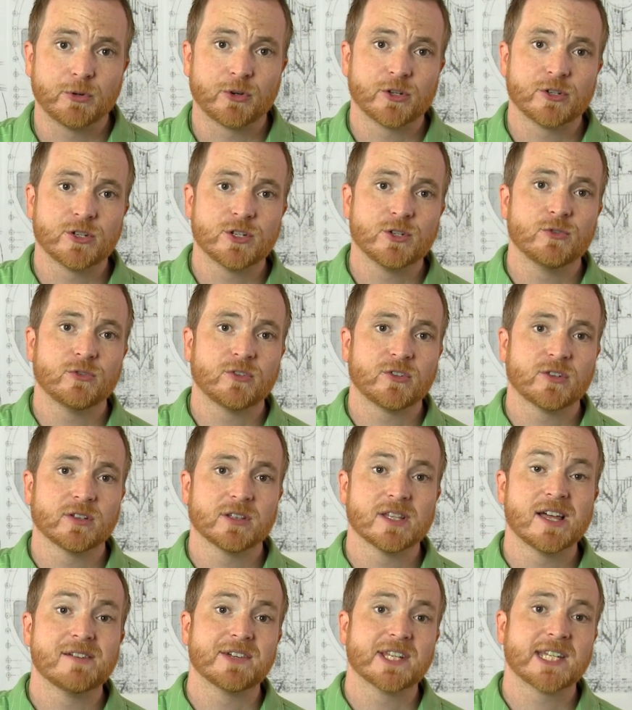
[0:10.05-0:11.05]
could use to
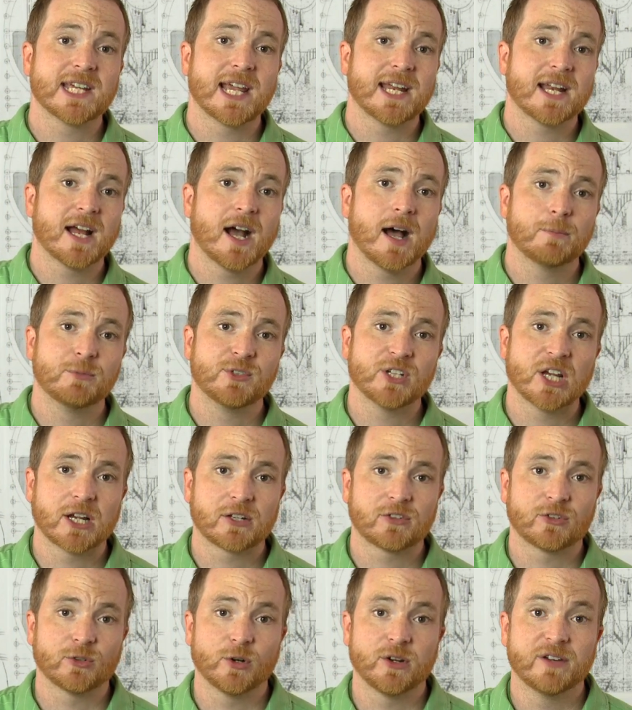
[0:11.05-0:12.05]
levitate
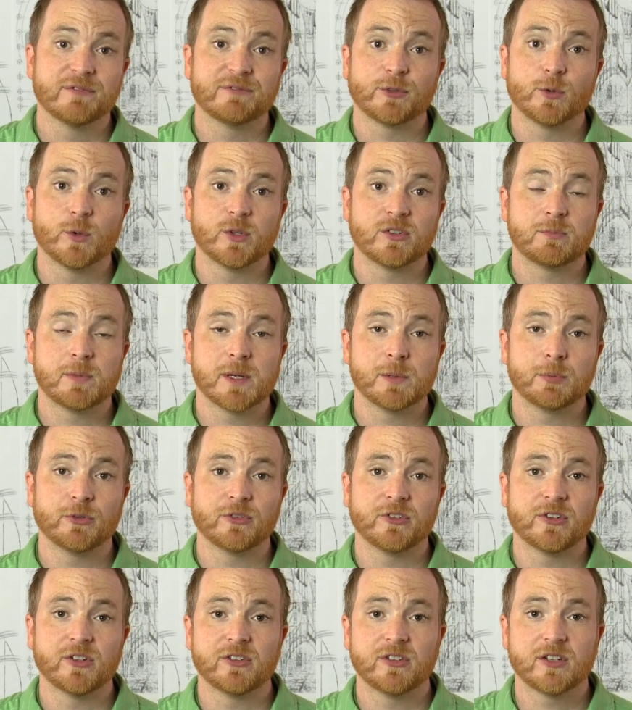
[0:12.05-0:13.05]
objects or influence
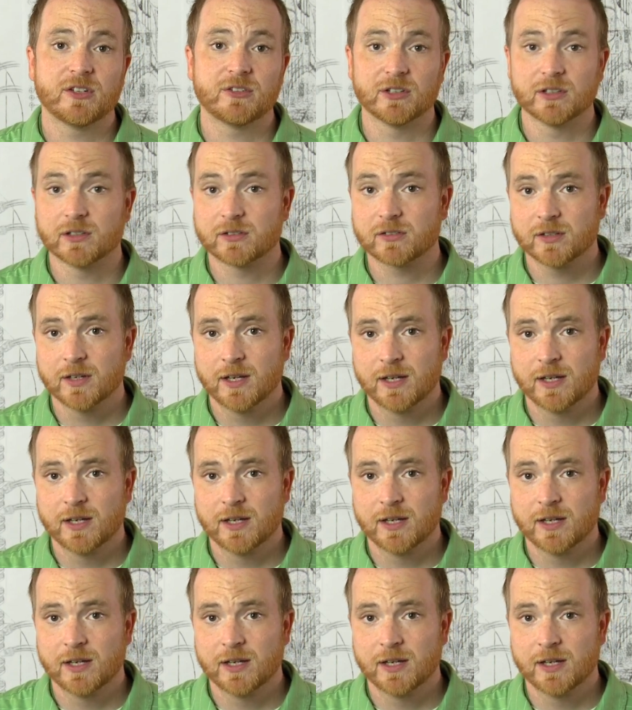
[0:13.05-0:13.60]
people's decisions.